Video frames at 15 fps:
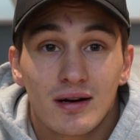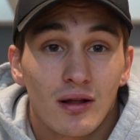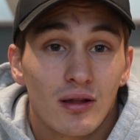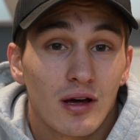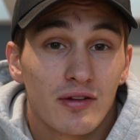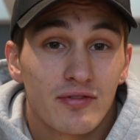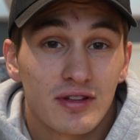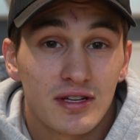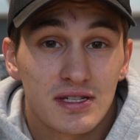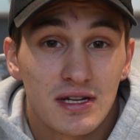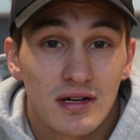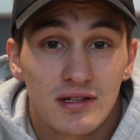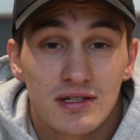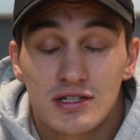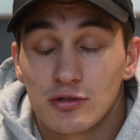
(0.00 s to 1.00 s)
a lot of things
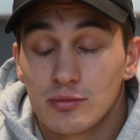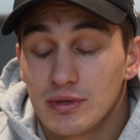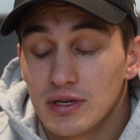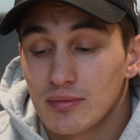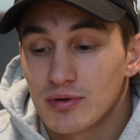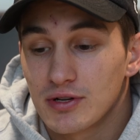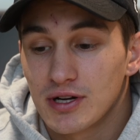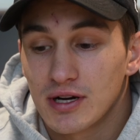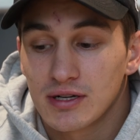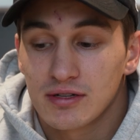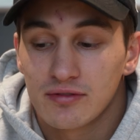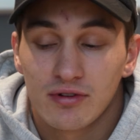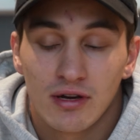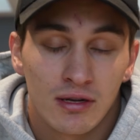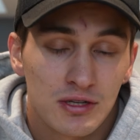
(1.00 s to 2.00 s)
done, still being
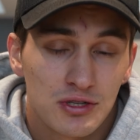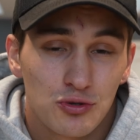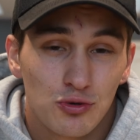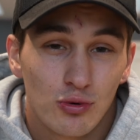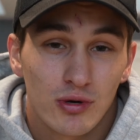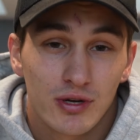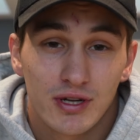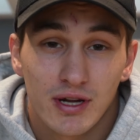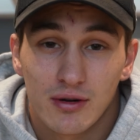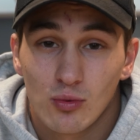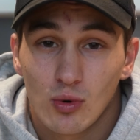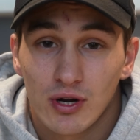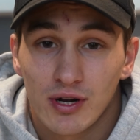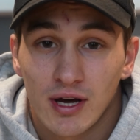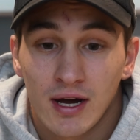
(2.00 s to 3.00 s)
productive, getting schoolwork done and
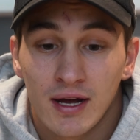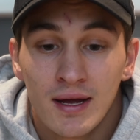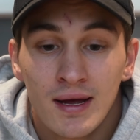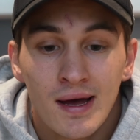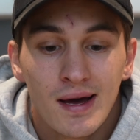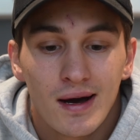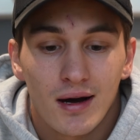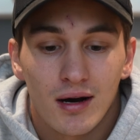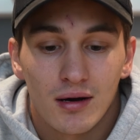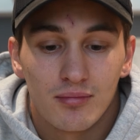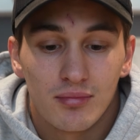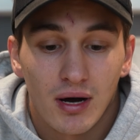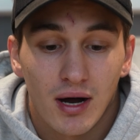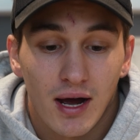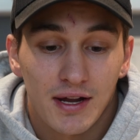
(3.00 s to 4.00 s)
whatnot.
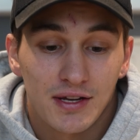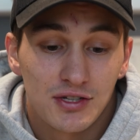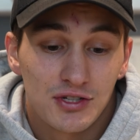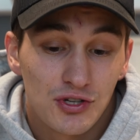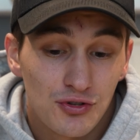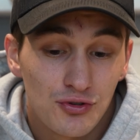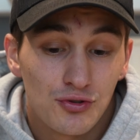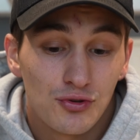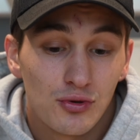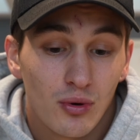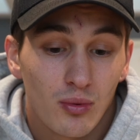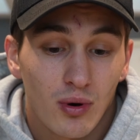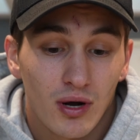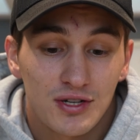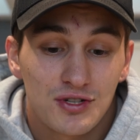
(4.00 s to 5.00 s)
But I do
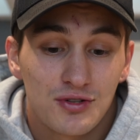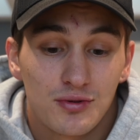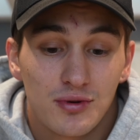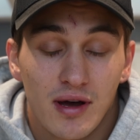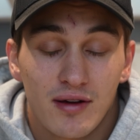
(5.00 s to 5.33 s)
want to